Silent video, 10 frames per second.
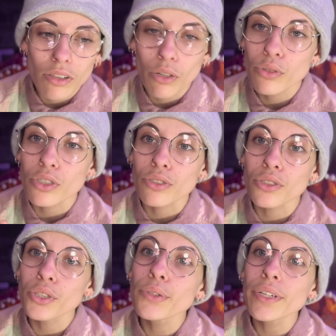Those are
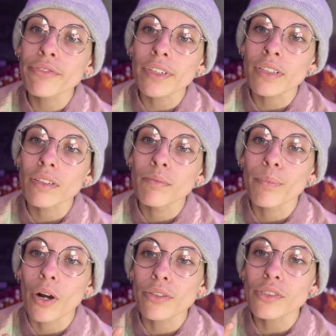two different
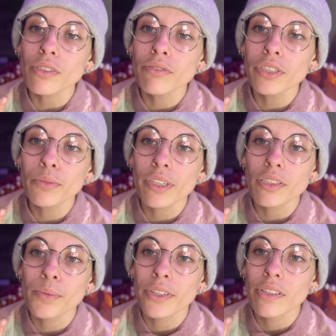parts of human
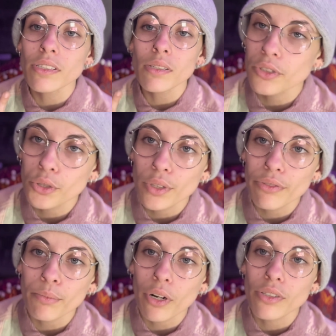experience, two
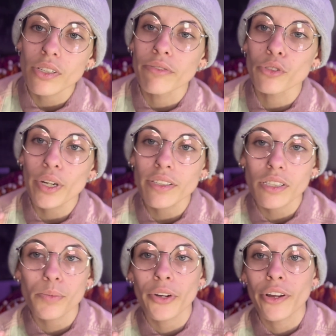different parts of trans
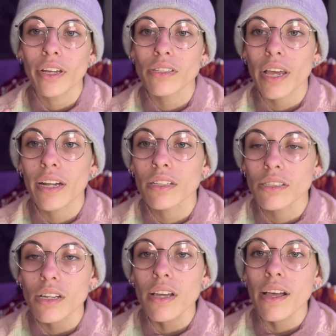experience, and
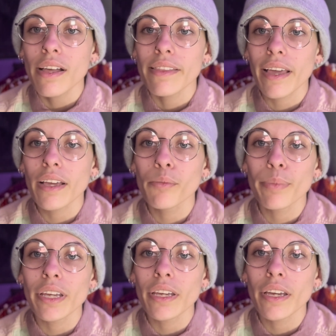they can
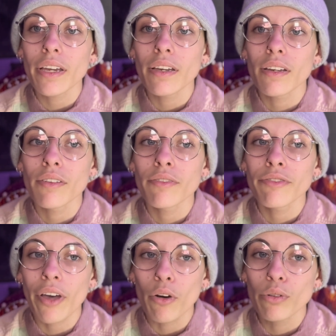be
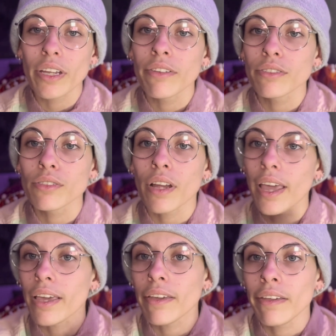felt in
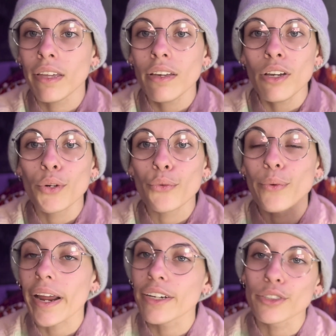a
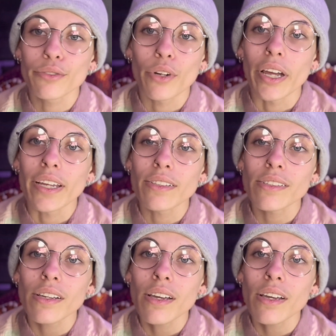range of ways.